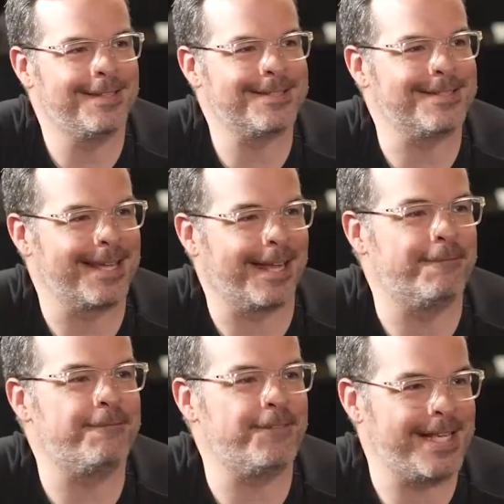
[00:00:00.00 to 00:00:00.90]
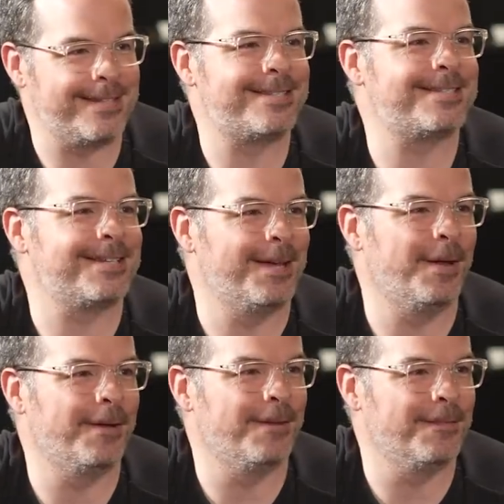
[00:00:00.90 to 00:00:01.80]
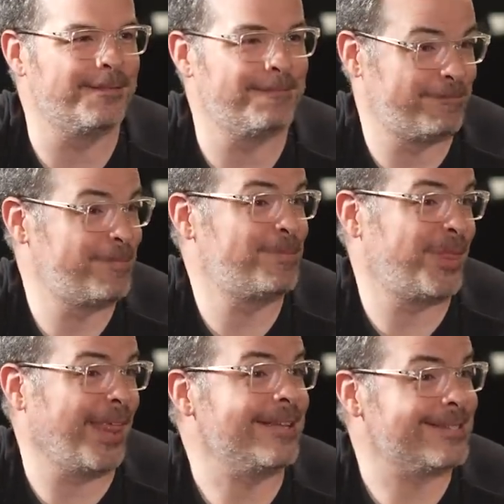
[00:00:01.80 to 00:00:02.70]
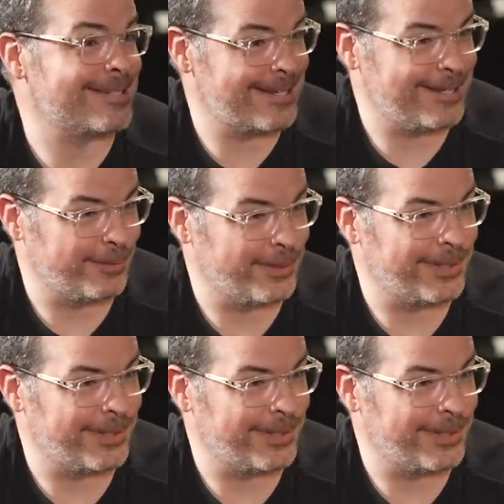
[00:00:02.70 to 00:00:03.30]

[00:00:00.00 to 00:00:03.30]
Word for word: this is like a feast of things to deal